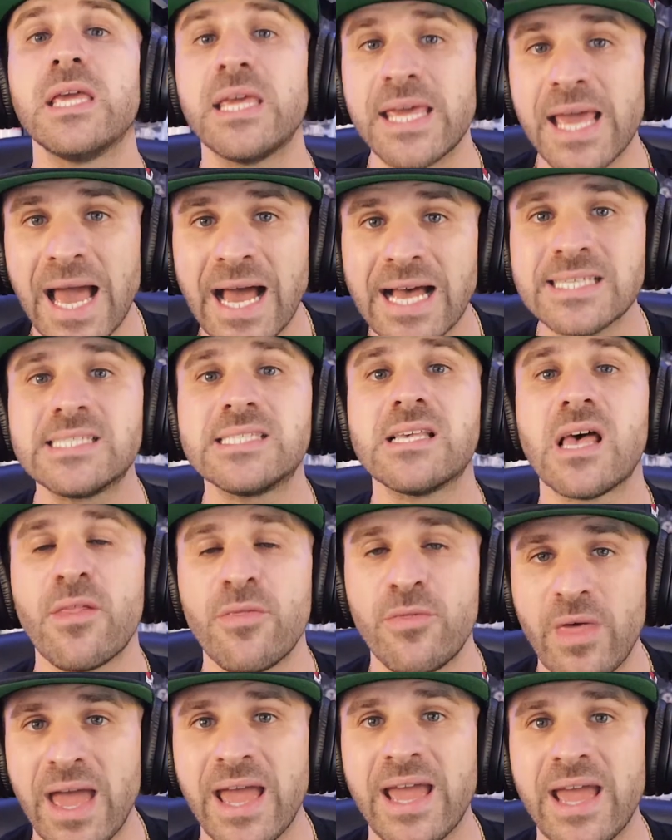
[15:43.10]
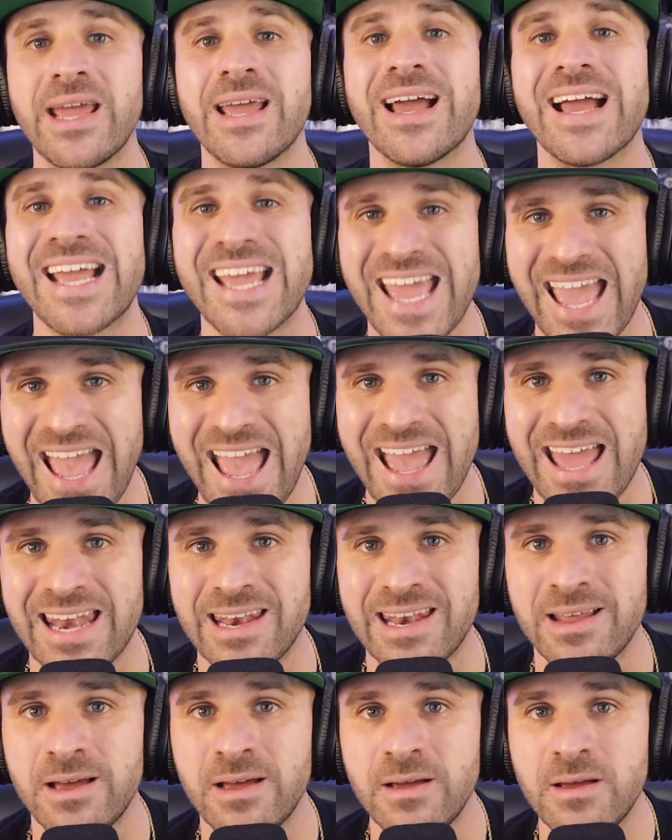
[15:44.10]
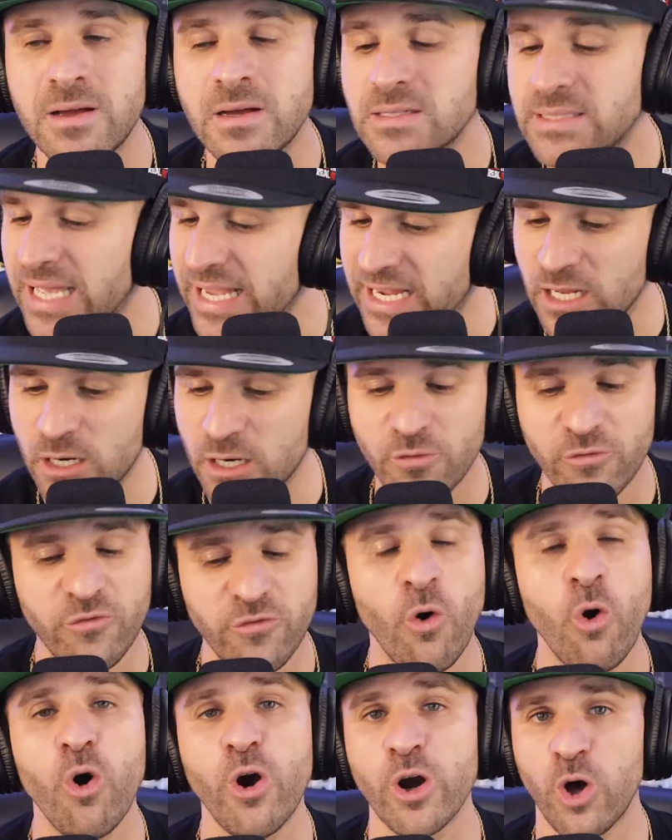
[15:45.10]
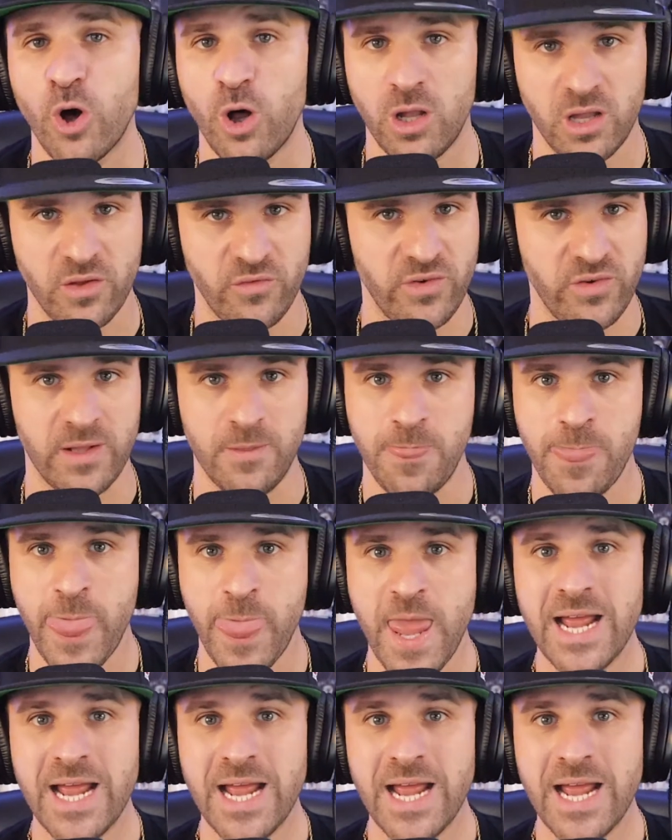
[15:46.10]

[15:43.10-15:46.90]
Yes, they can. They can afford all of it.